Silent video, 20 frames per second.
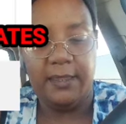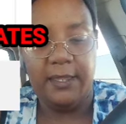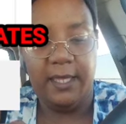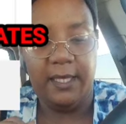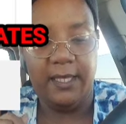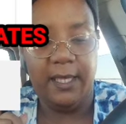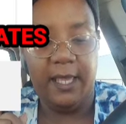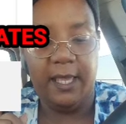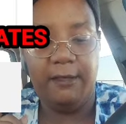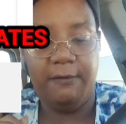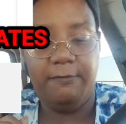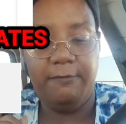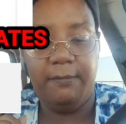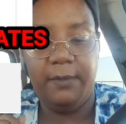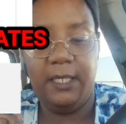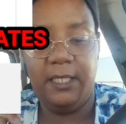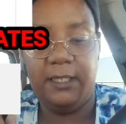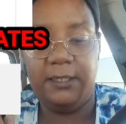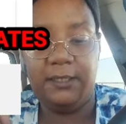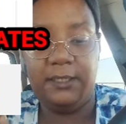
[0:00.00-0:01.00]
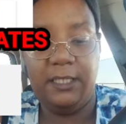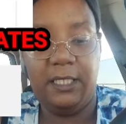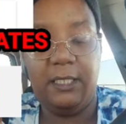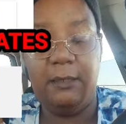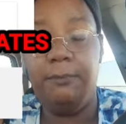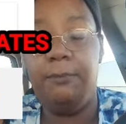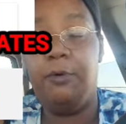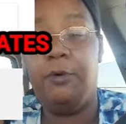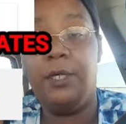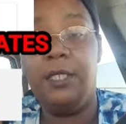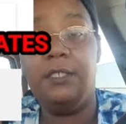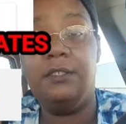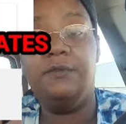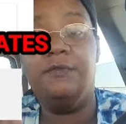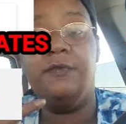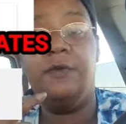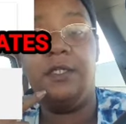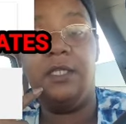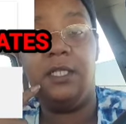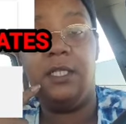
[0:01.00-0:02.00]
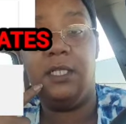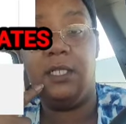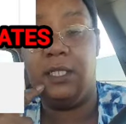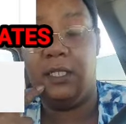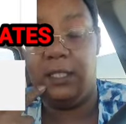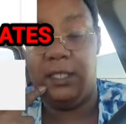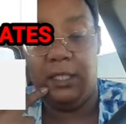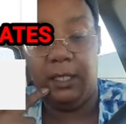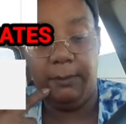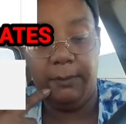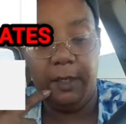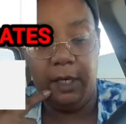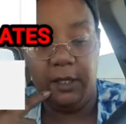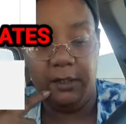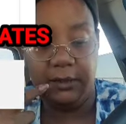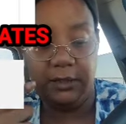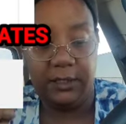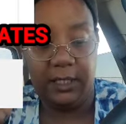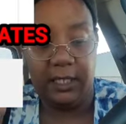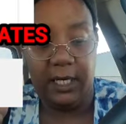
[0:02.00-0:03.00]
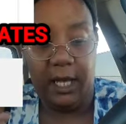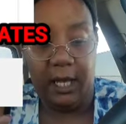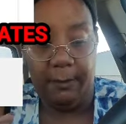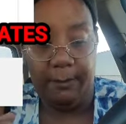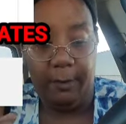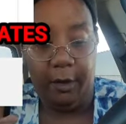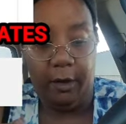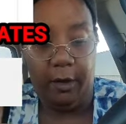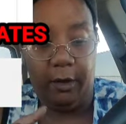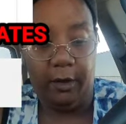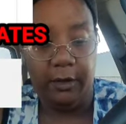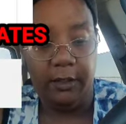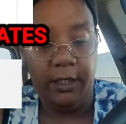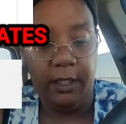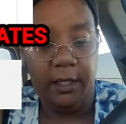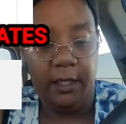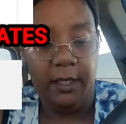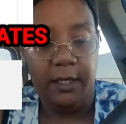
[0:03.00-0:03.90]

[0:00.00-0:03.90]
They gave me ten points for the lip gloss that I bought.